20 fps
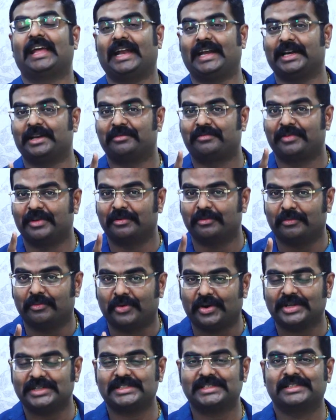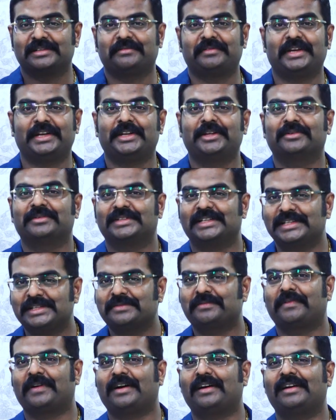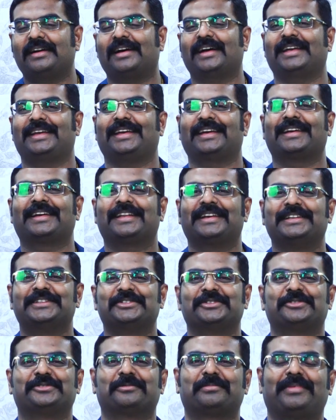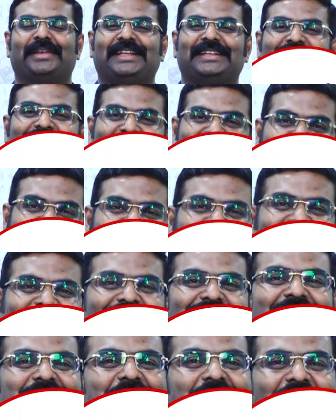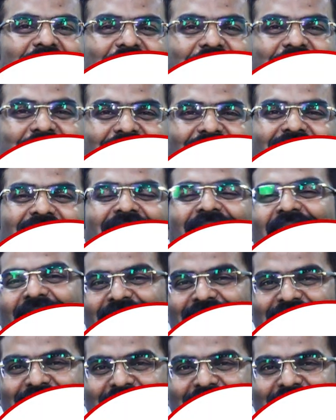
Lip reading: And if you watched the video this far, I encourage you to please like this video, and